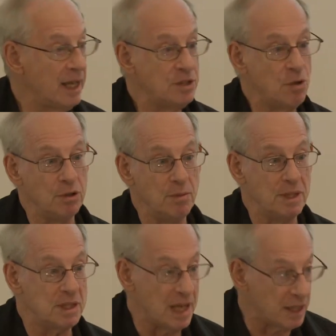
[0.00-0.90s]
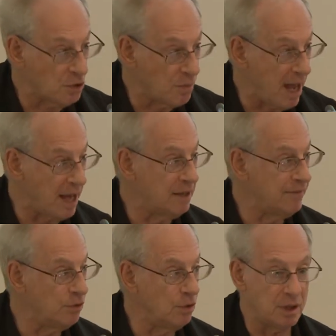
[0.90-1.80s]
I told them it's not so bad
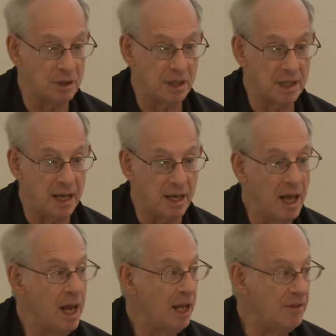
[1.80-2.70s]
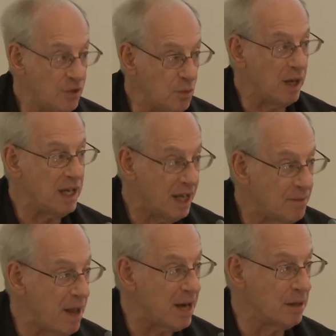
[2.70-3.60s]
if you look at the data, and if you want to
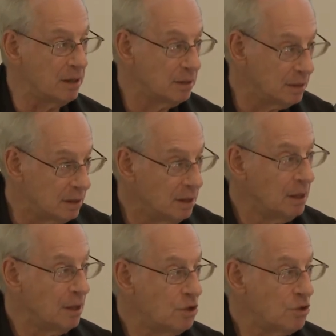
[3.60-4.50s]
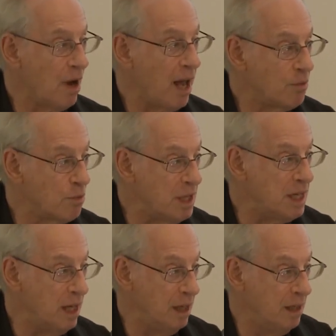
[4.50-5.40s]
get better, try
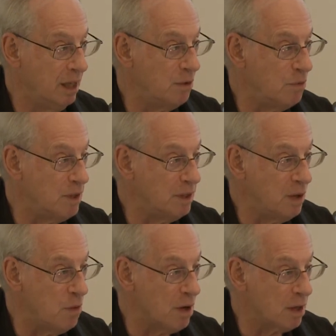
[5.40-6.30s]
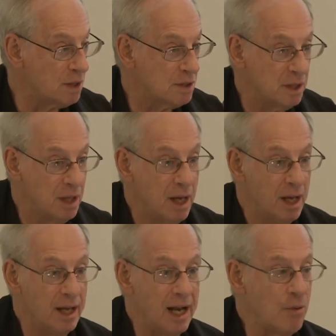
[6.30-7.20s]
reading. It really works.
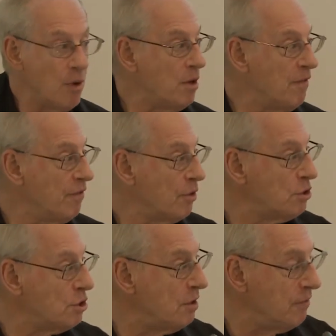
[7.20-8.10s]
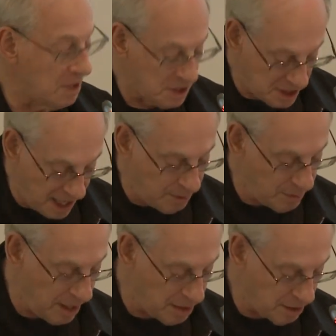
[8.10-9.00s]
And I wrote a version of the same
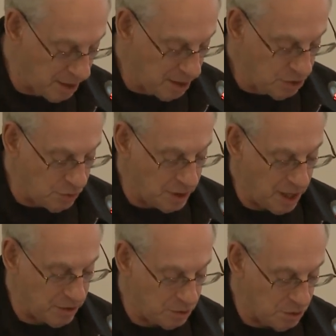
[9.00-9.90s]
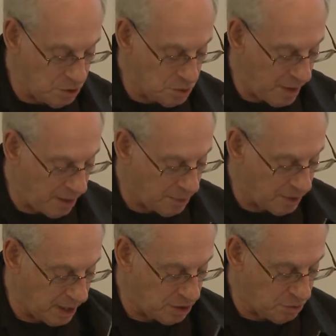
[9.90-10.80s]
letter to another newspaper
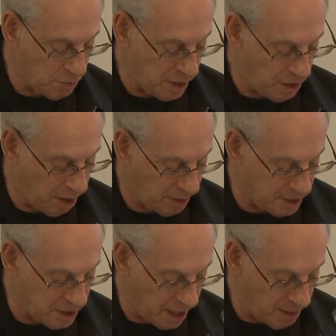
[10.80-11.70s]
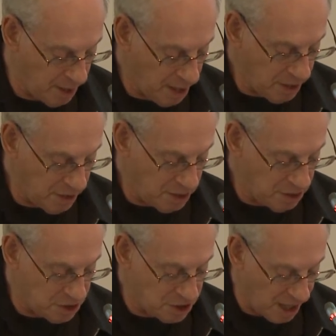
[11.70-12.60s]
that you read all the time, the
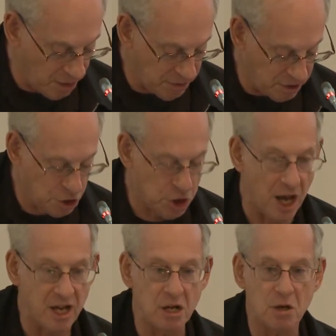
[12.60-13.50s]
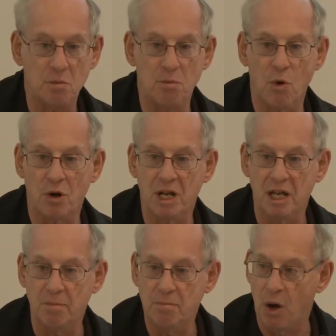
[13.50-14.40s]
South China
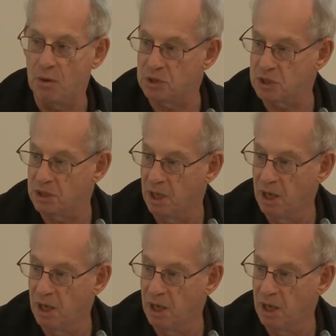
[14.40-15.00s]
Morning Post,